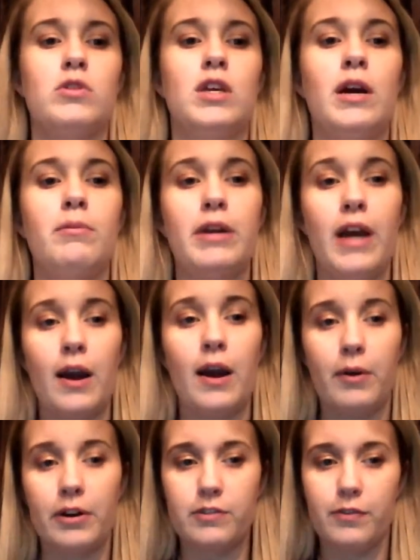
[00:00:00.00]
the company I
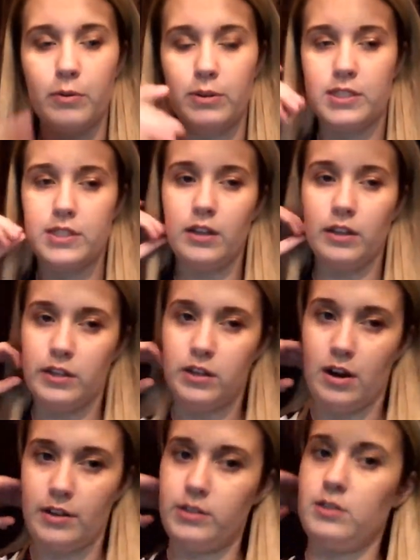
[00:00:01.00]
worked for was Stella &
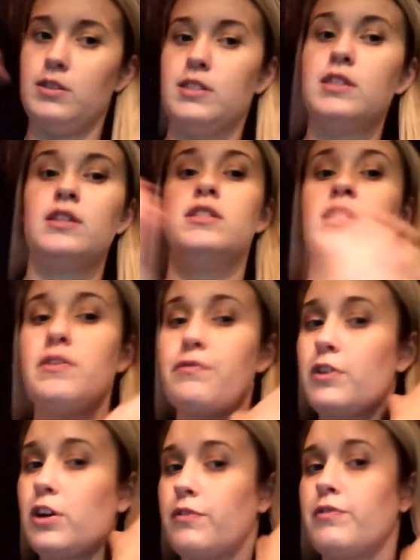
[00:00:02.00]
Dot, so this could
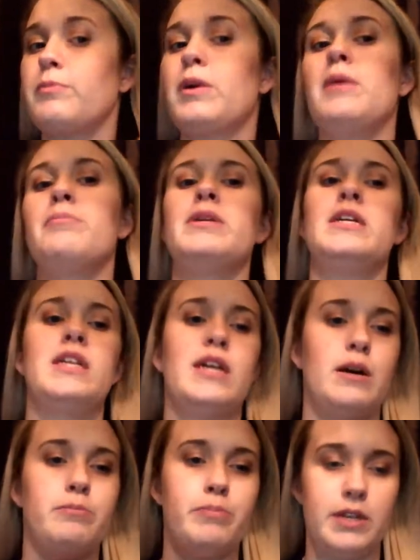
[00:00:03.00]
differ from company to
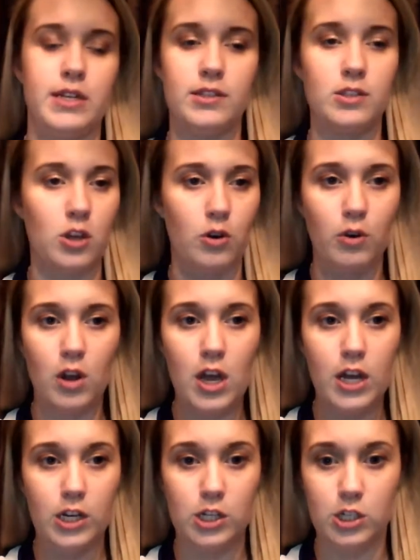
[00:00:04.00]
company, so
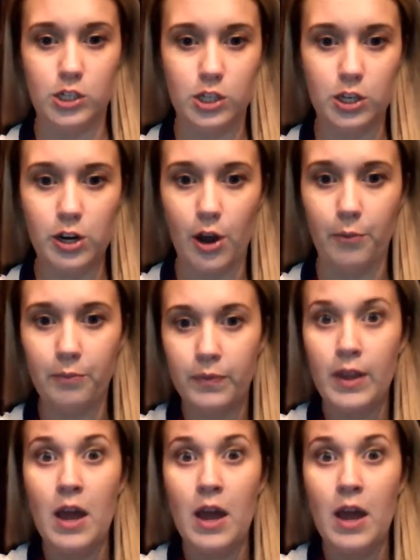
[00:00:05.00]
just so you know.